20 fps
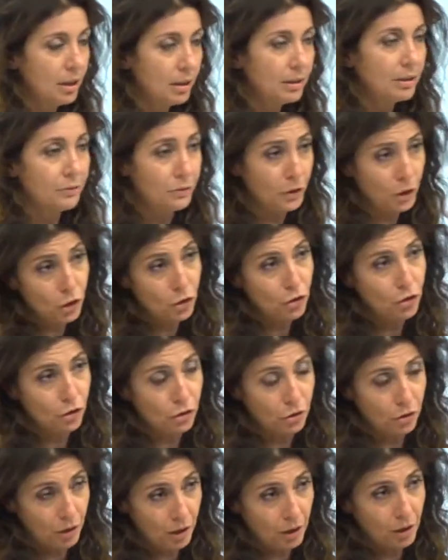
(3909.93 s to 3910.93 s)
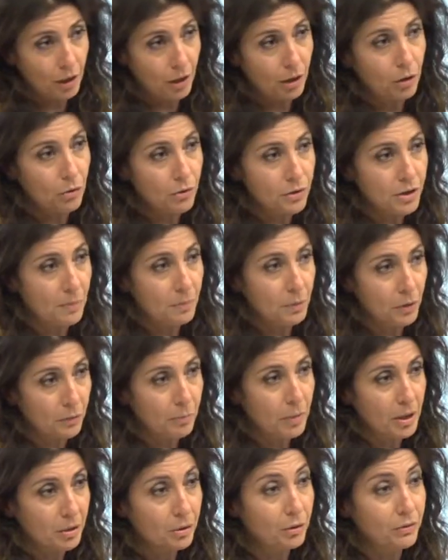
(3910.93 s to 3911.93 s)
definition and, concept of
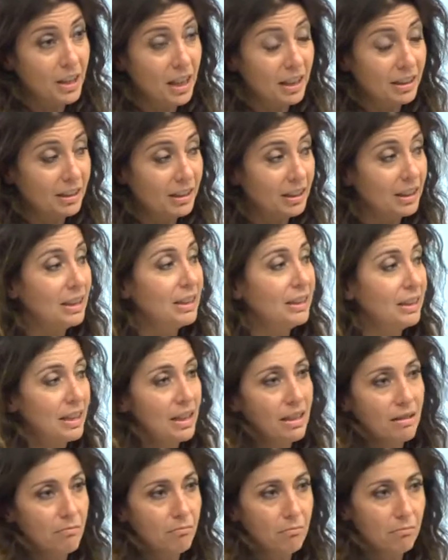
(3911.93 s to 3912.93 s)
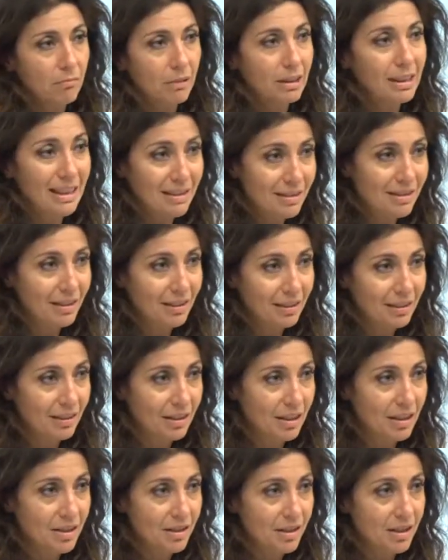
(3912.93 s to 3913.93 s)
Markovianity in the classical
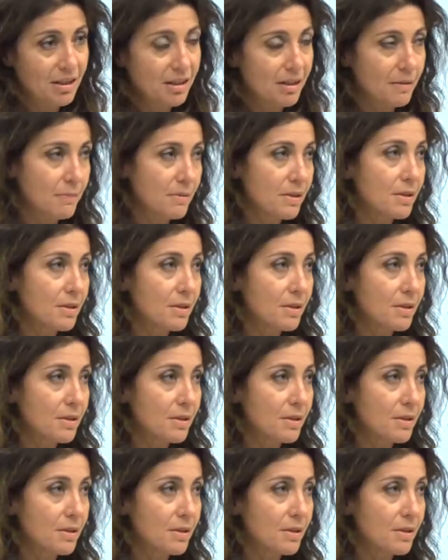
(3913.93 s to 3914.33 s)
uh, systems.